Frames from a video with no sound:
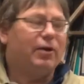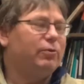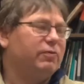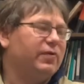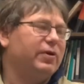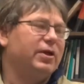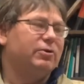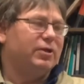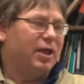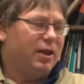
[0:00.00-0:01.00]
very
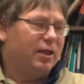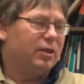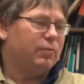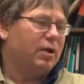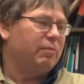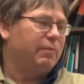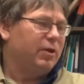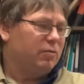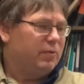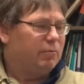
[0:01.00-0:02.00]
entertaining. That's probably my
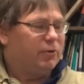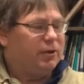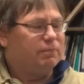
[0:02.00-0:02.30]
best memory.